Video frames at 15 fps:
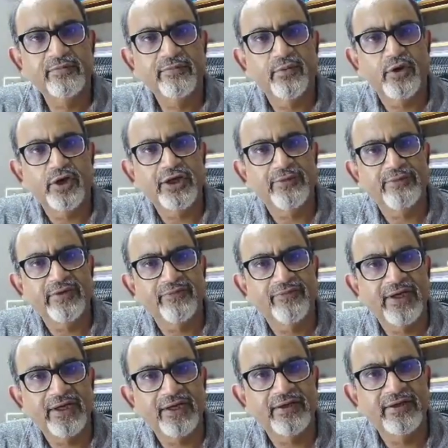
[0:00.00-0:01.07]
Point number
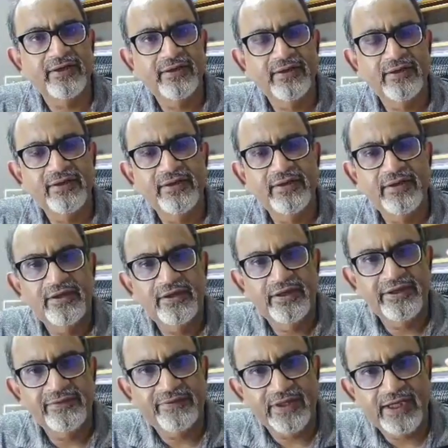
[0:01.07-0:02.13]
1,
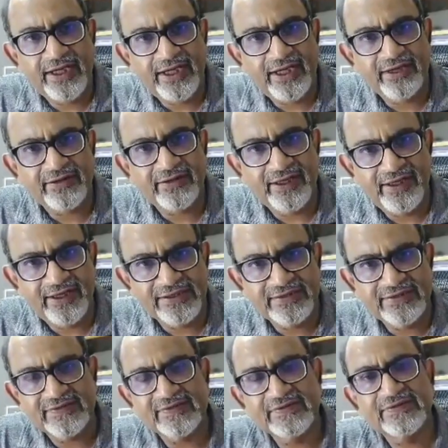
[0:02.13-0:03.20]
debride the
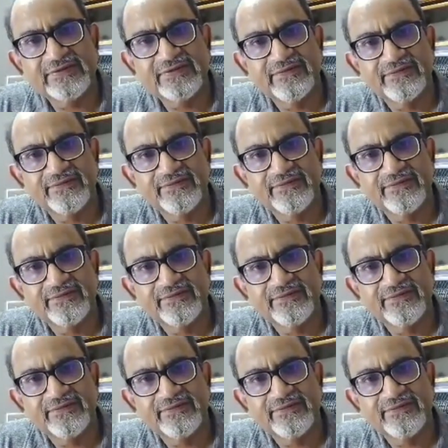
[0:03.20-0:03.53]
edges